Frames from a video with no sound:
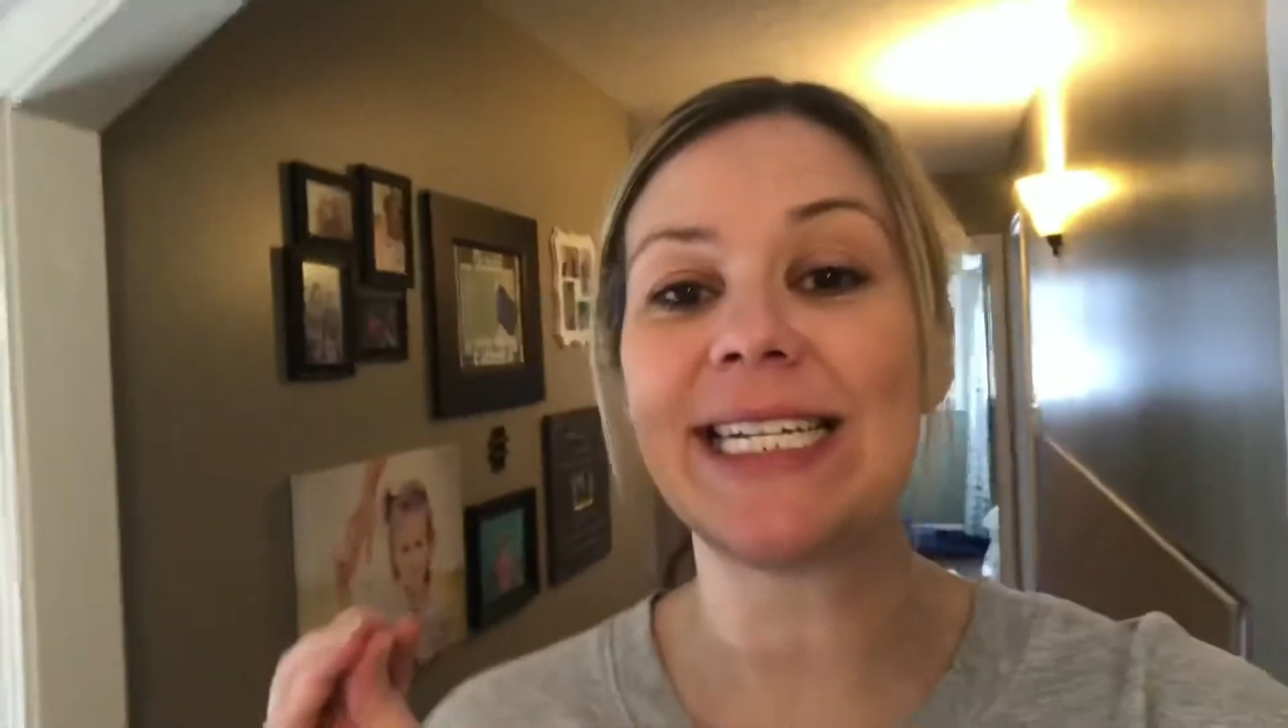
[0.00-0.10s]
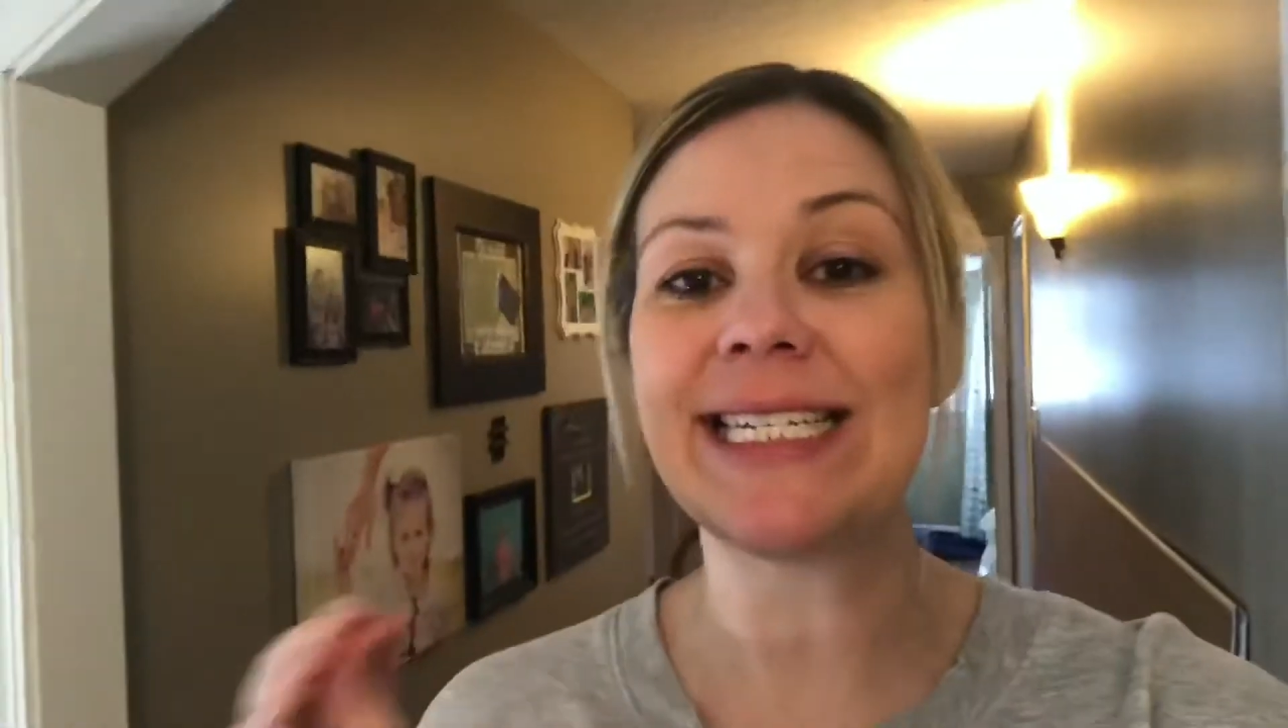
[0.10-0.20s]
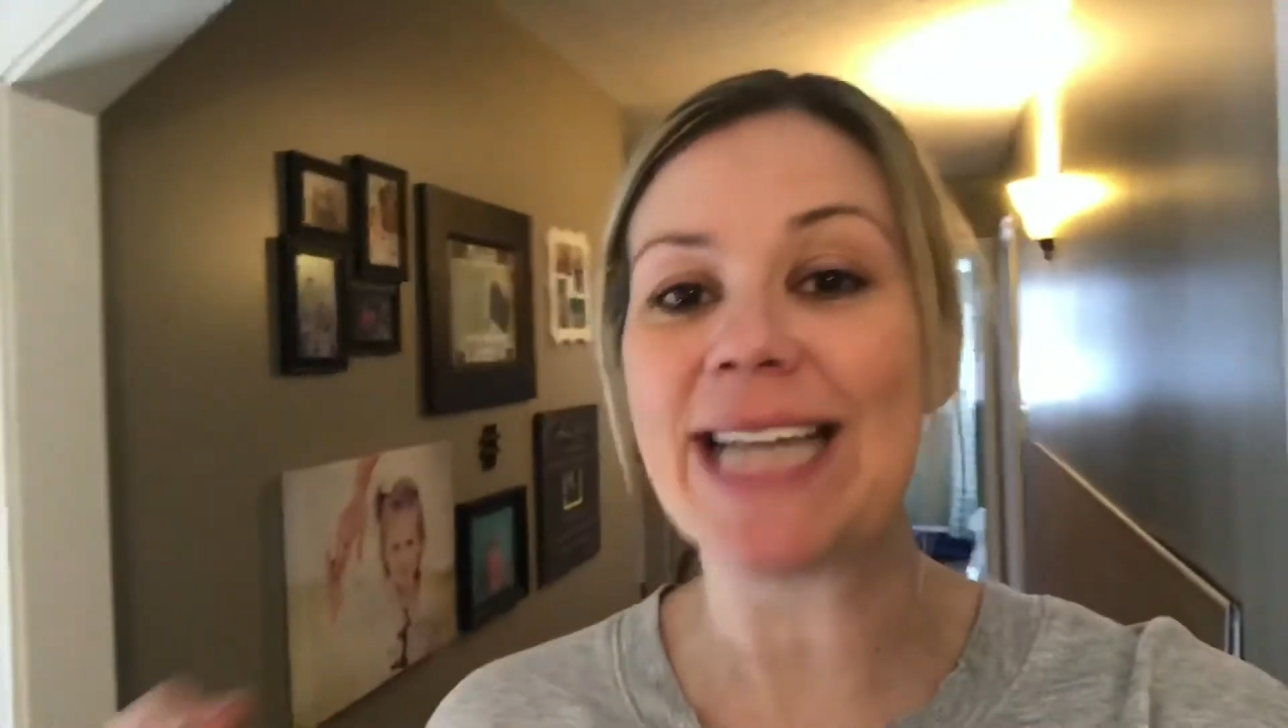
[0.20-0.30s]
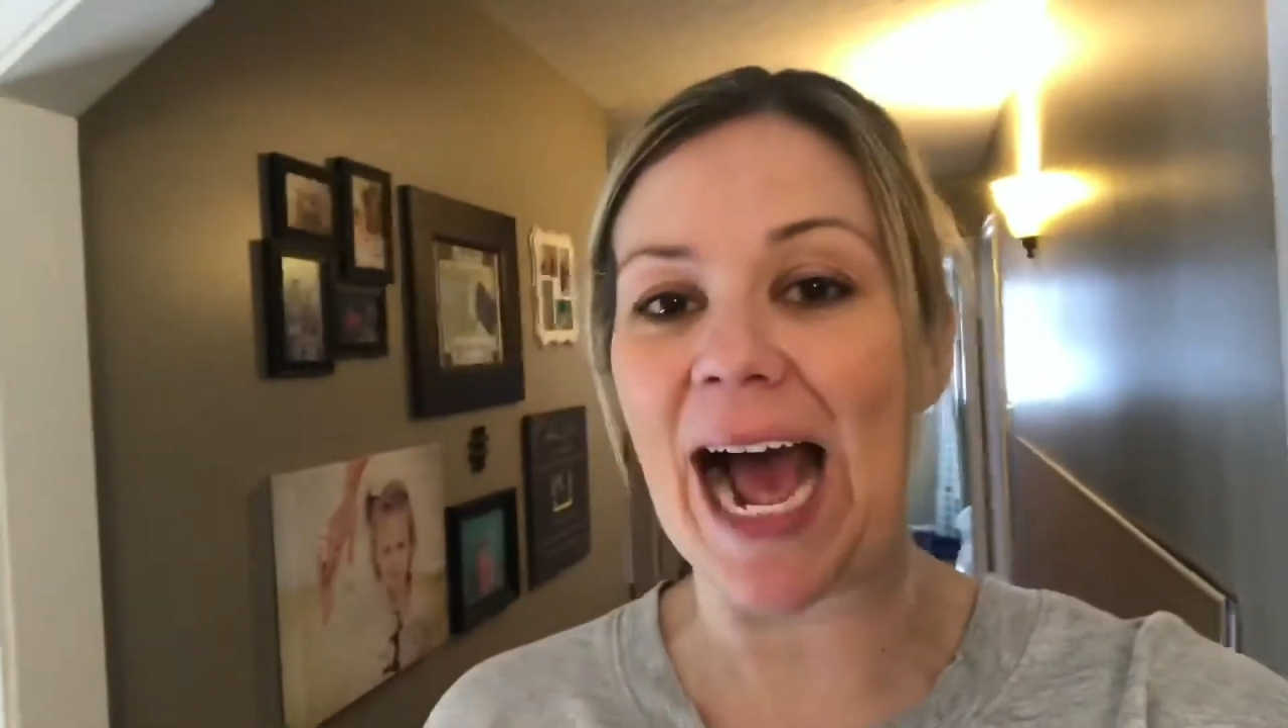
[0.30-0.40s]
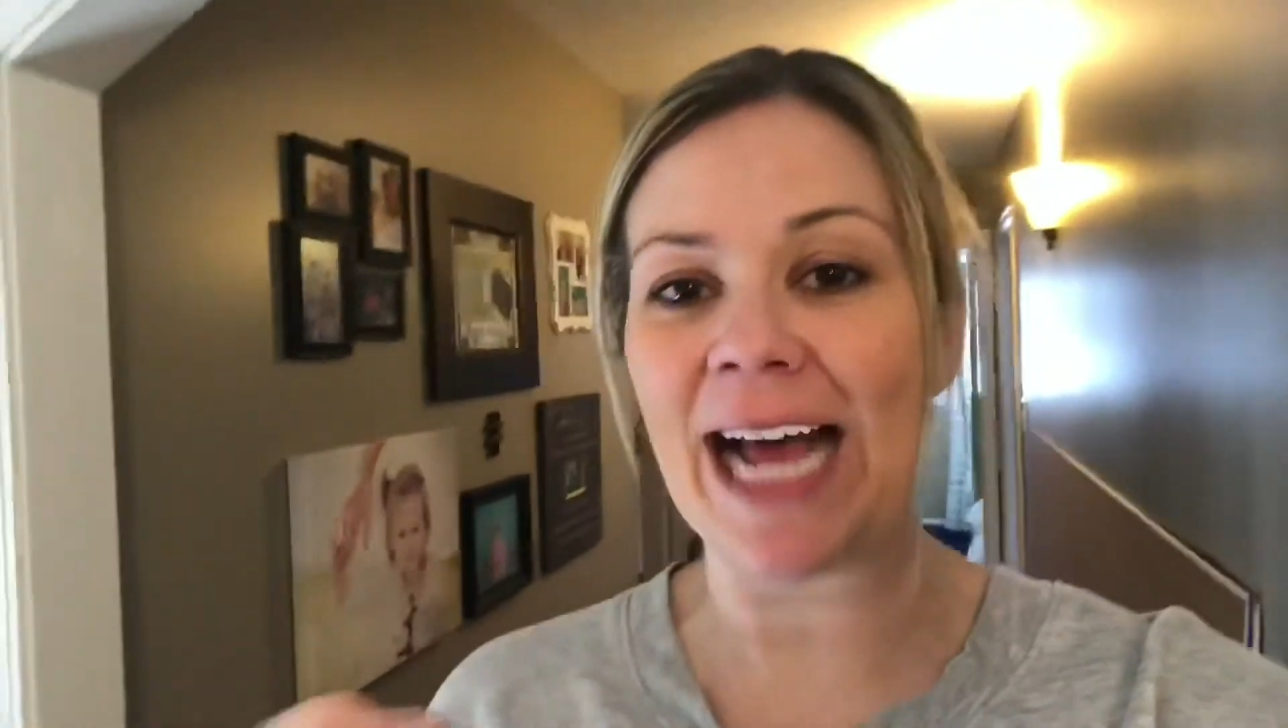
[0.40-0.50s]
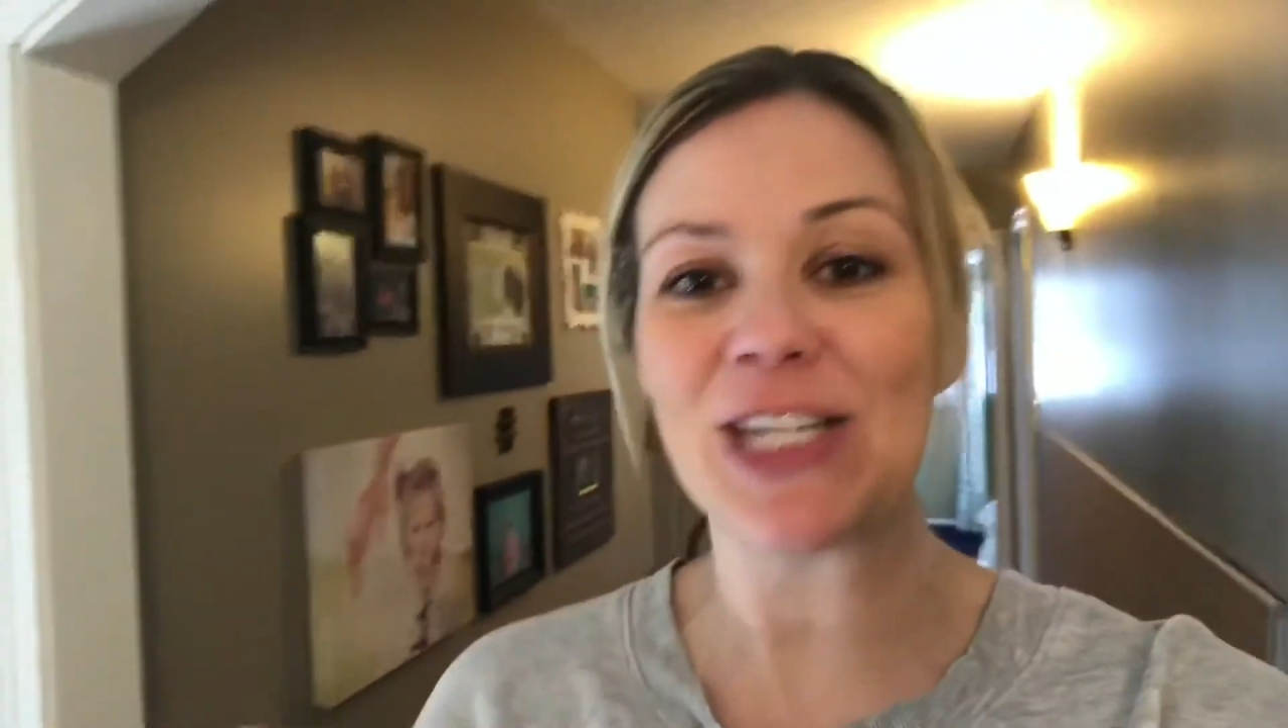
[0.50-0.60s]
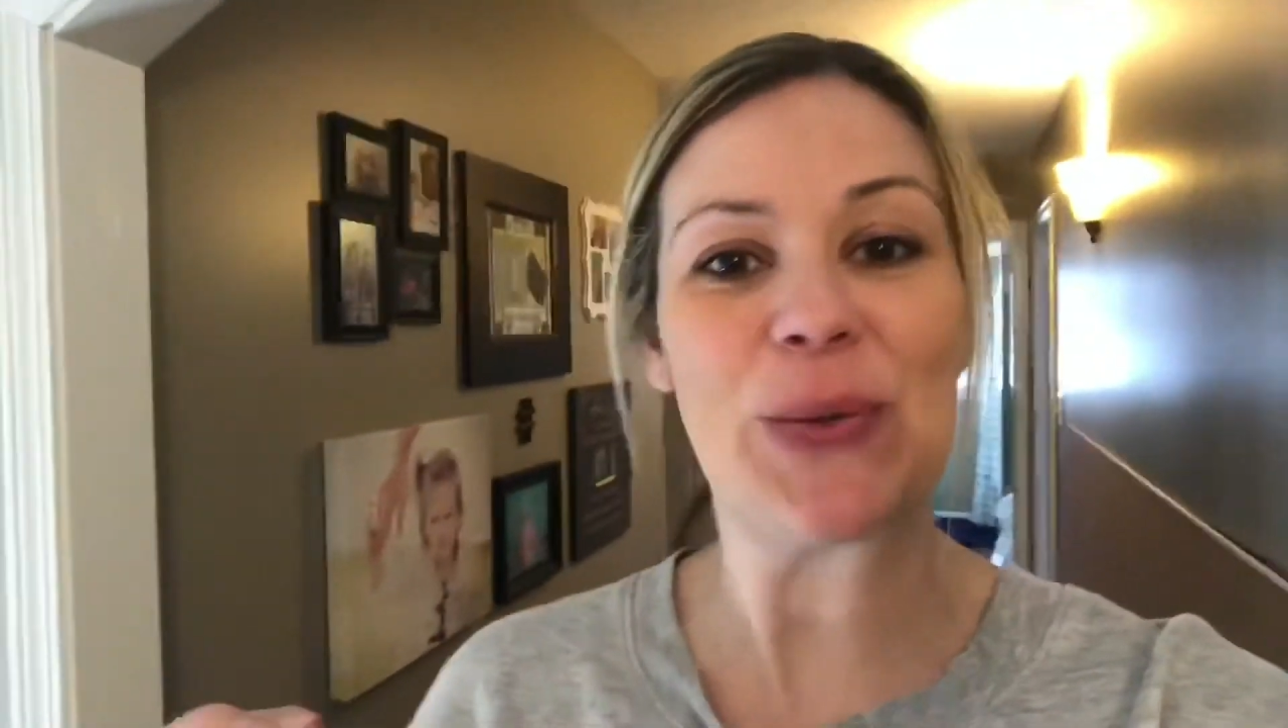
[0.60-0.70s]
not